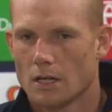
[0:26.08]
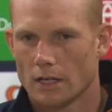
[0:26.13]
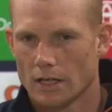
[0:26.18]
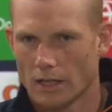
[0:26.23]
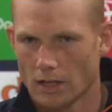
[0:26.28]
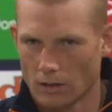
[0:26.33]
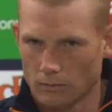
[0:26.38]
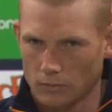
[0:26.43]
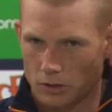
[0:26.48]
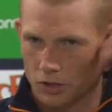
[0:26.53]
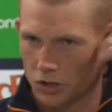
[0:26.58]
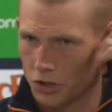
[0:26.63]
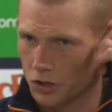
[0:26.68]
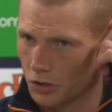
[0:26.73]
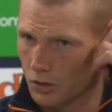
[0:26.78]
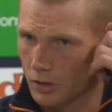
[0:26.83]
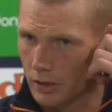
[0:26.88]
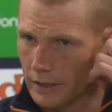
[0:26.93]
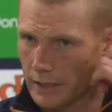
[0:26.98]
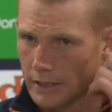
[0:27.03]
Yeah, I'm not
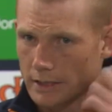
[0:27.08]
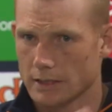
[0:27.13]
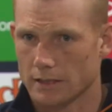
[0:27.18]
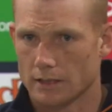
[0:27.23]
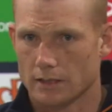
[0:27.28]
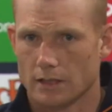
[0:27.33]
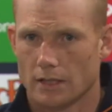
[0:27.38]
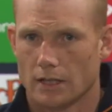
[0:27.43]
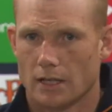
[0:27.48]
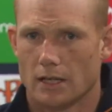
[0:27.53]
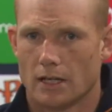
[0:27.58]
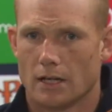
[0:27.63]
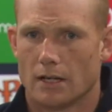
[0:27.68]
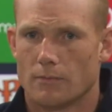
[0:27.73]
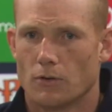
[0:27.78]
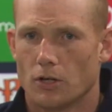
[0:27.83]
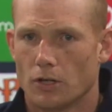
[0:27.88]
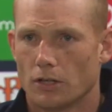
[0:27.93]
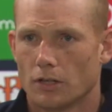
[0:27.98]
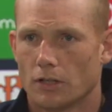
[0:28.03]
sure. I guess it
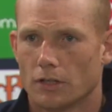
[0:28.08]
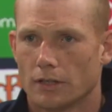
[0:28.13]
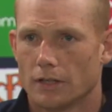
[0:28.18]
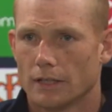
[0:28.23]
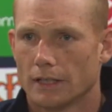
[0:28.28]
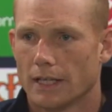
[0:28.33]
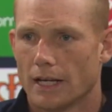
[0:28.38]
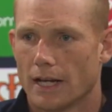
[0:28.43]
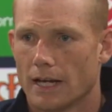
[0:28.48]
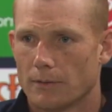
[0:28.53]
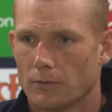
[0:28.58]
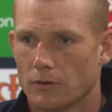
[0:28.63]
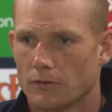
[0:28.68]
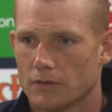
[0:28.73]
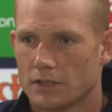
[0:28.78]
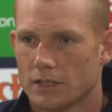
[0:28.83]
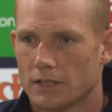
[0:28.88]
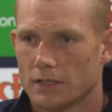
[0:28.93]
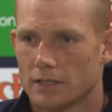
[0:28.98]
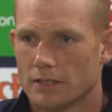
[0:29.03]
early on in the game,
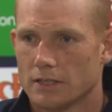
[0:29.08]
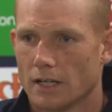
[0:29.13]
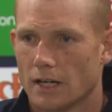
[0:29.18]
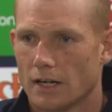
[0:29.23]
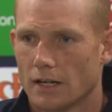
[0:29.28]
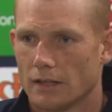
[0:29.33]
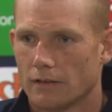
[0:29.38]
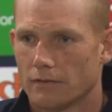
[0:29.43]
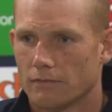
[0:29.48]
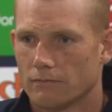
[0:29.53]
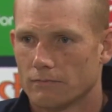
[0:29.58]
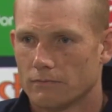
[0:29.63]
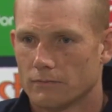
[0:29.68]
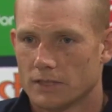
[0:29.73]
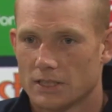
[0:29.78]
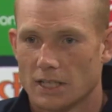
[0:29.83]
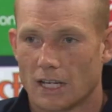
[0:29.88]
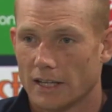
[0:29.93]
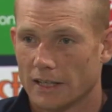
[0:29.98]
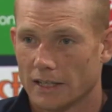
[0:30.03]
obviously the start
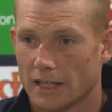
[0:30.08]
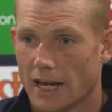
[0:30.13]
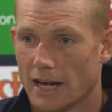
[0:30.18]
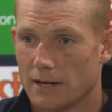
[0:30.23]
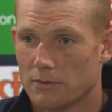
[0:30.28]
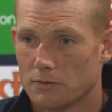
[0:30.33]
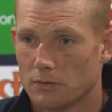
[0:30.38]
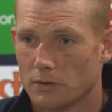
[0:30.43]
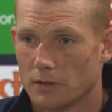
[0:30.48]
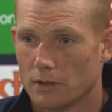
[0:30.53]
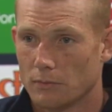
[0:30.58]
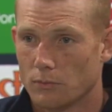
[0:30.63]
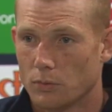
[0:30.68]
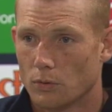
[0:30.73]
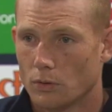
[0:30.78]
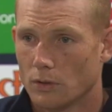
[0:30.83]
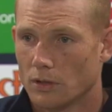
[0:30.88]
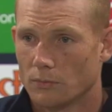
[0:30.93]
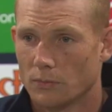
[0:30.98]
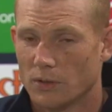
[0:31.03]
of the game is really
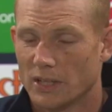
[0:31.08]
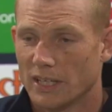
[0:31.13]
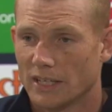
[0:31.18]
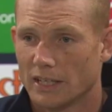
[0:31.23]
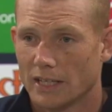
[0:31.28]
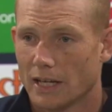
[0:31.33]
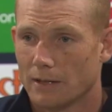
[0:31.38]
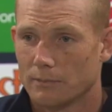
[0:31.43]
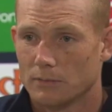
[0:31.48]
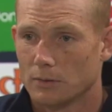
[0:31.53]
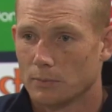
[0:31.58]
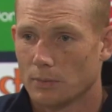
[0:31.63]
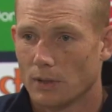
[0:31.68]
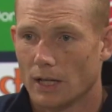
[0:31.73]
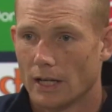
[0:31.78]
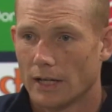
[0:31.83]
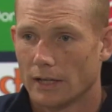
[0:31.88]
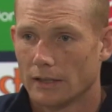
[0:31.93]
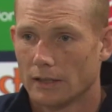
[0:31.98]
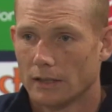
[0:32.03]
important, and we didn't come to
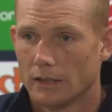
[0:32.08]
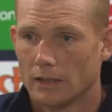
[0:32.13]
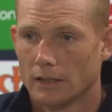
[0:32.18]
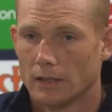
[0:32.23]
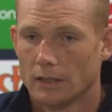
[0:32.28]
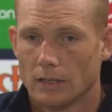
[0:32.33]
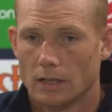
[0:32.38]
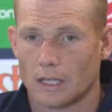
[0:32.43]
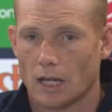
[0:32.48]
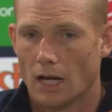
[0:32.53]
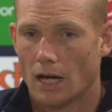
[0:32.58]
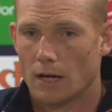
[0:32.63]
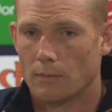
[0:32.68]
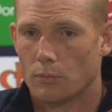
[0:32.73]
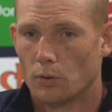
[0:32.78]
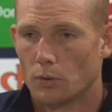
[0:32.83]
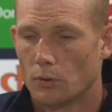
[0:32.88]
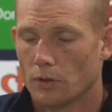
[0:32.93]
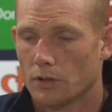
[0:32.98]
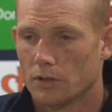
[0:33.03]
play.
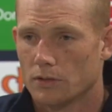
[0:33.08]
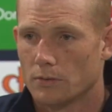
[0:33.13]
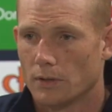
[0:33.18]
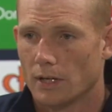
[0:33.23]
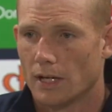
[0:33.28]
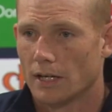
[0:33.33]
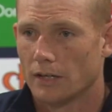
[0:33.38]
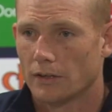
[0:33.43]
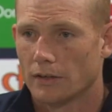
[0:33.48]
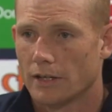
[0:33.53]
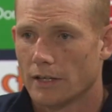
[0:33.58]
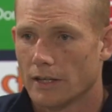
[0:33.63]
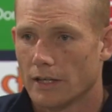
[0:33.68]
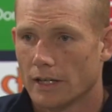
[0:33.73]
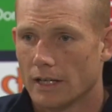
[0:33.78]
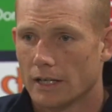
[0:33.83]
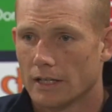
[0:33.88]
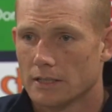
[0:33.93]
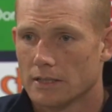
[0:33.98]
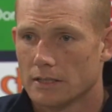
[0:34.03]
Bulldogs were hungrier
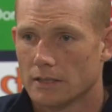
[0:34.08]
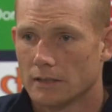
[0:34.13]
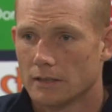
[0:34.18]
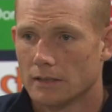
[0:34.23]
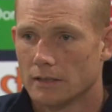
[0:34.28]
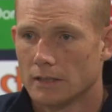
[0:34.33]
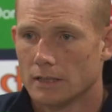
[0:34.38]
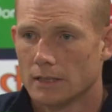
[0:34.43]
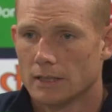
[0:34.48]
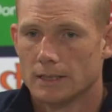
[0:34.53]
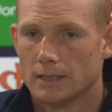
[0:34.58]
than us, and.